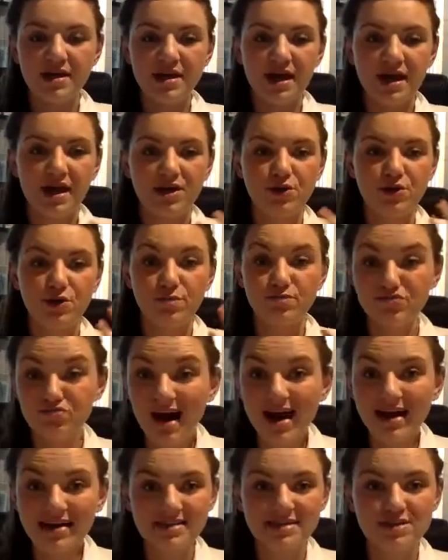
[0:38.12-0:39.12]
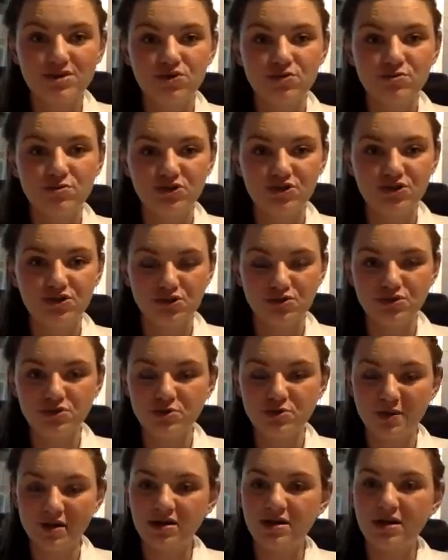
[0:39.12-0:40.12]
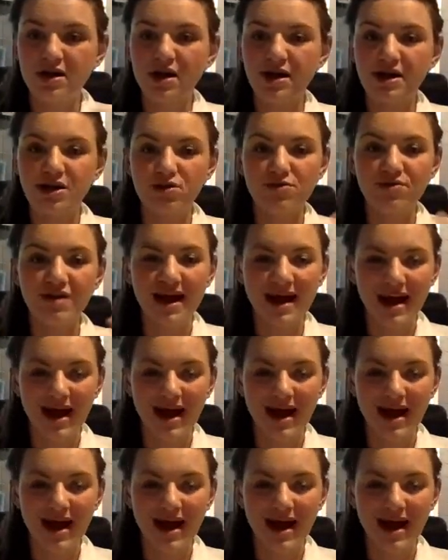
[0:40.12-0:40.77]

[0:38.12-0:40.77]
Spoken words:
your practical modules, where you're learning all the